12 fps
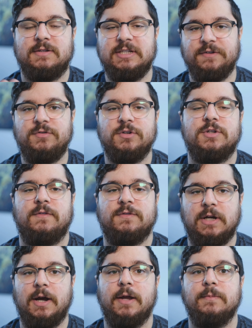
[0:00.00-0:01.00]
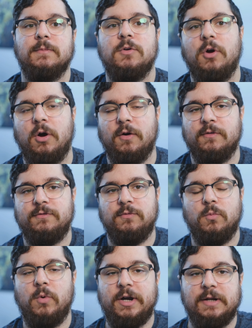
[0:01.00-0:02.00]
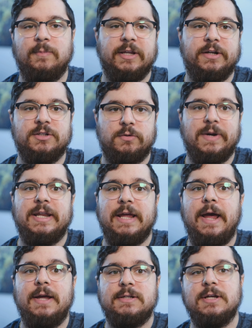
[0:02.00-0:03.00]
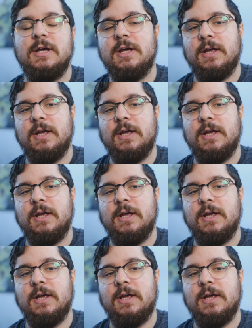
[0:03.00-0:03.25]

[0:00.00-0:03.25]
difference of time of where the player is already at